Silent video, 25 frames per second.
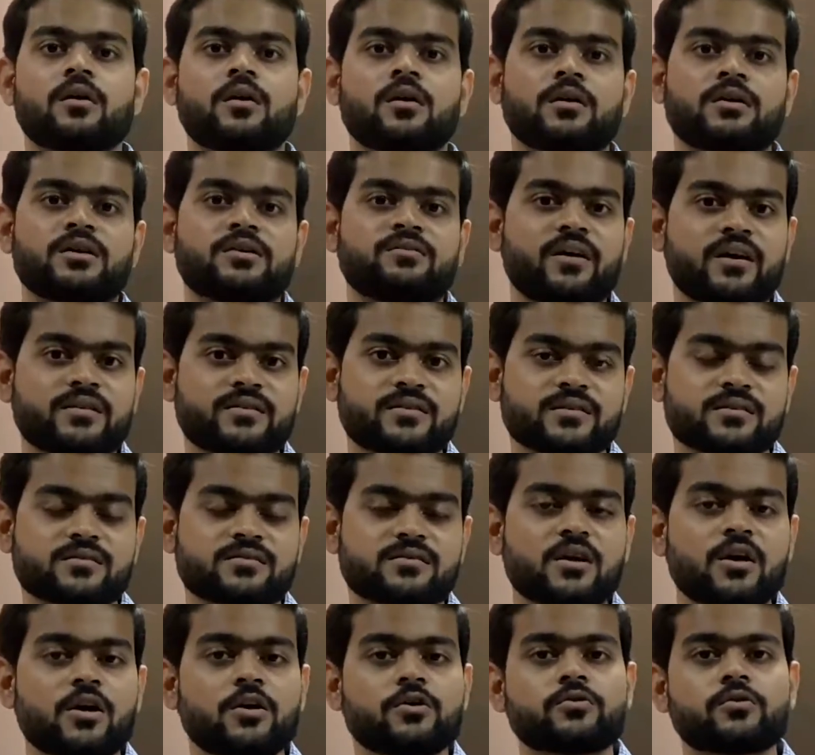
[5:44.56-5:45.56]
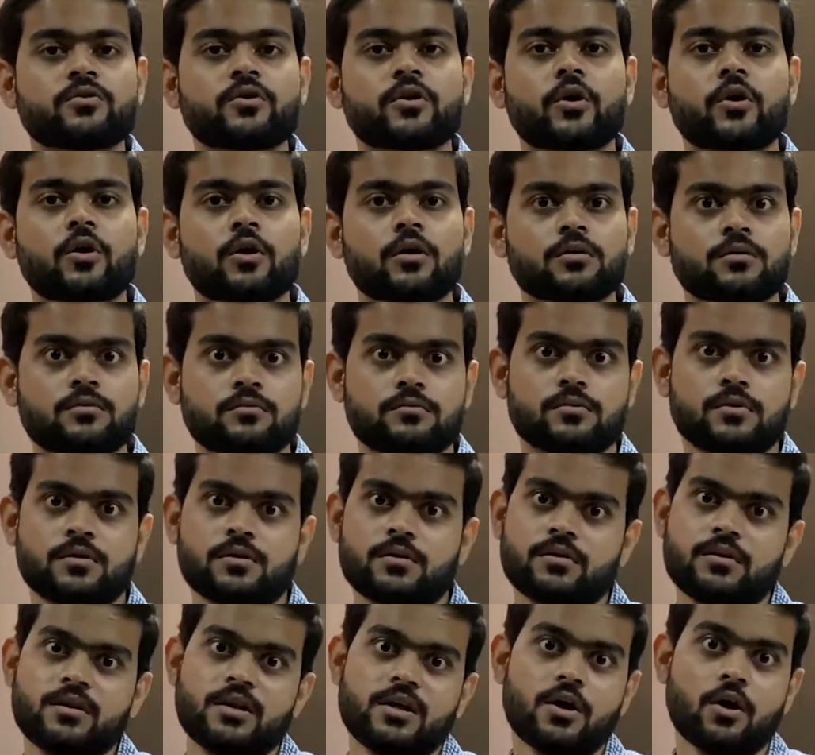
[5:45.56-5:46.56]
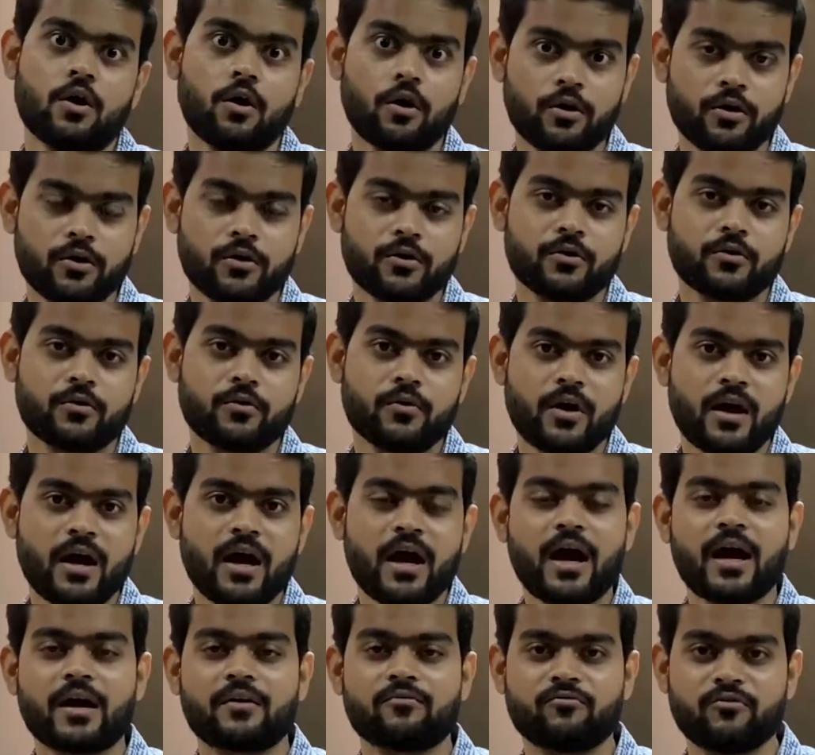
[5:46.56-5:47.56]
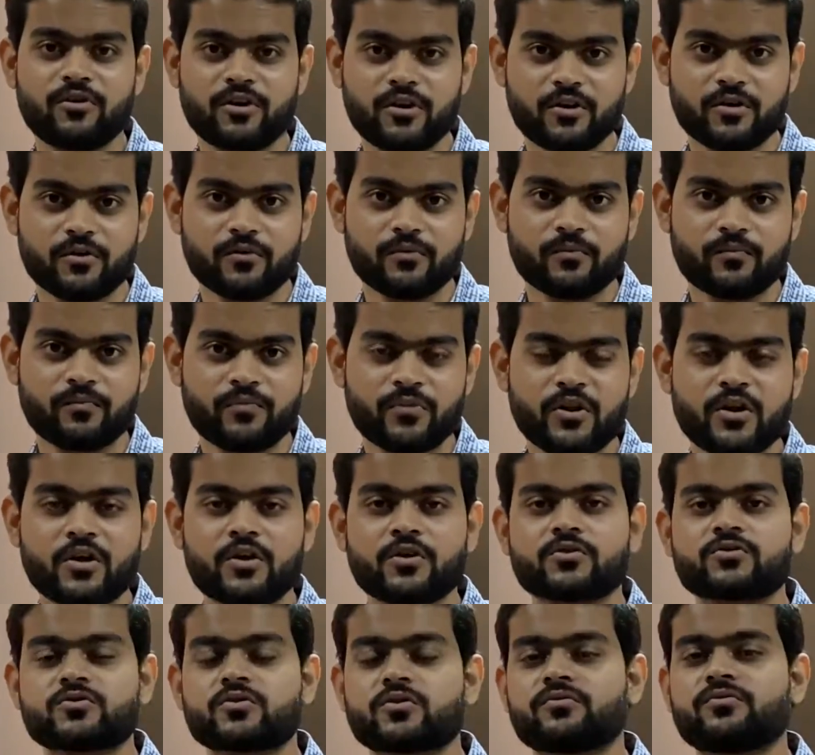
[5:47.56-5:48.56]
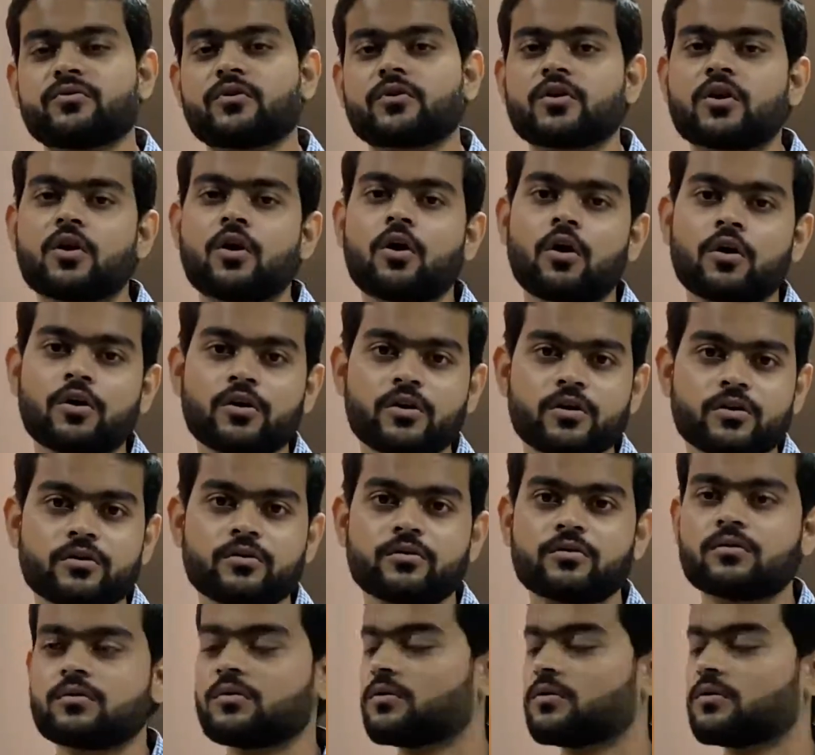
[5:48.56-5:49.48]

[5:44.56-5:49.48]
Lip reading: devices to record the audio and video. So for the audio,